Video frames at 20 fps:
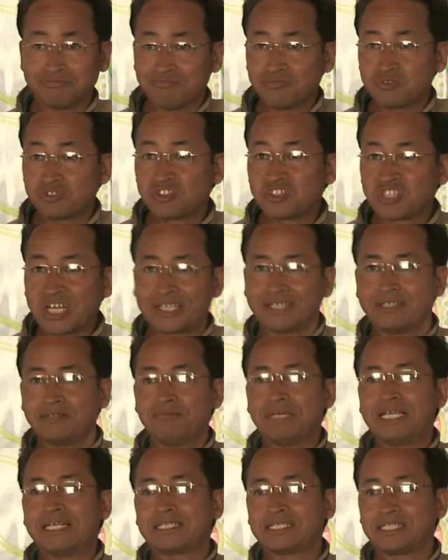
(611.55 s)
sudden
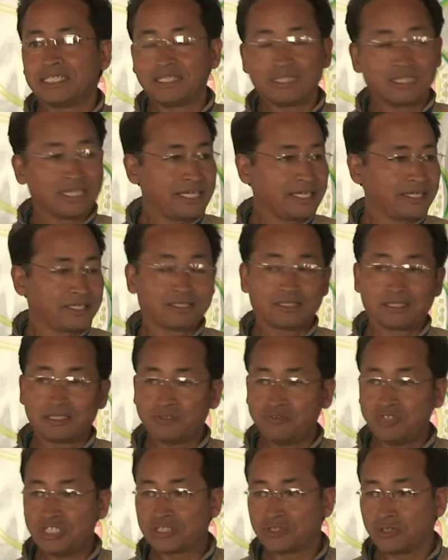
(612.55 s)
melting like
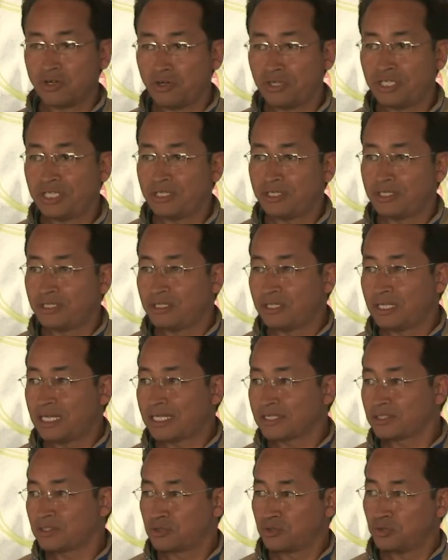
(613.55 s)
we saw in the
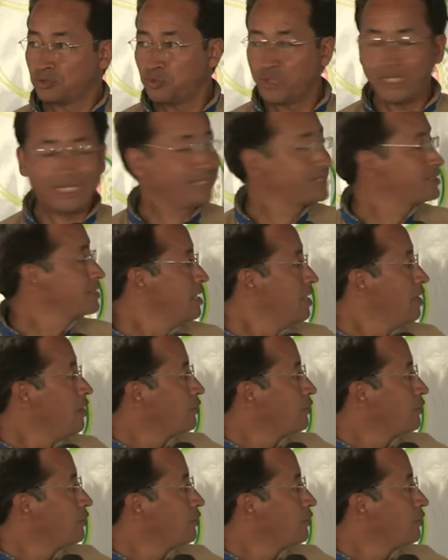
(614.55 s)
last 2 weeks.